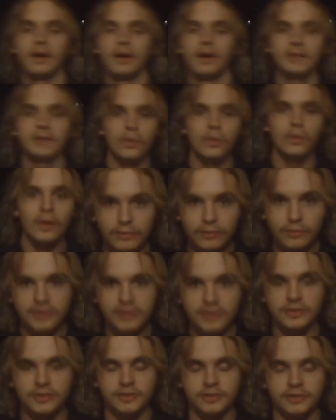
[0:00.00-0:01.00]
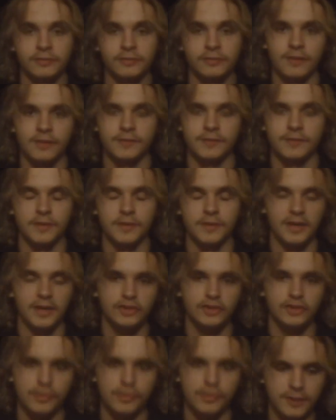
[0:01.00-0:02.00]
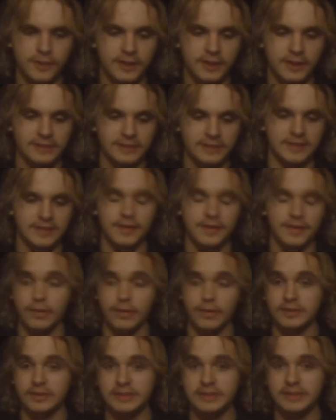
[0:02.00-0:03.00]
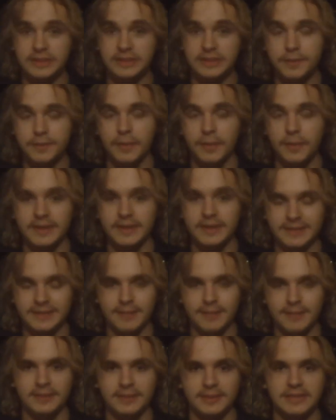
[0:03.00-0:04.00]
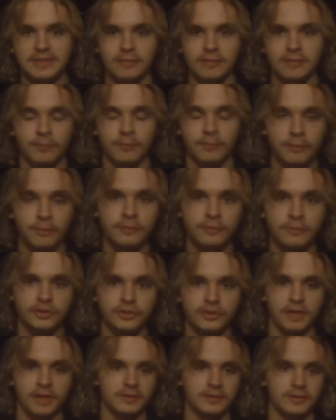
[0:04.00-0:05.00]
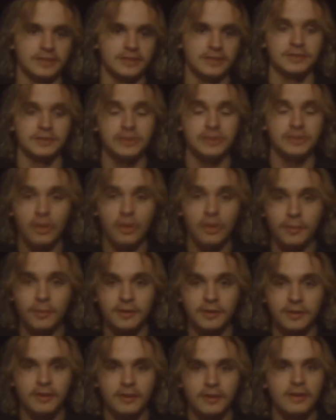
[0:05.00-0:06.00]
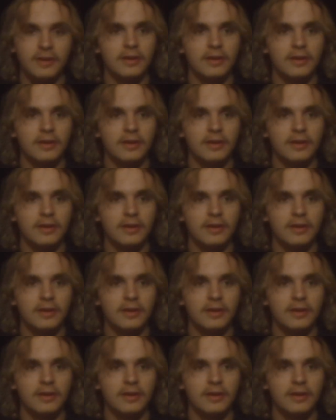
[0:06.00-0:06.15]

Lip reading: And yeah, while researching for that video, I actually realized that there are 0 Islamic self-improvement channels. There is nobody.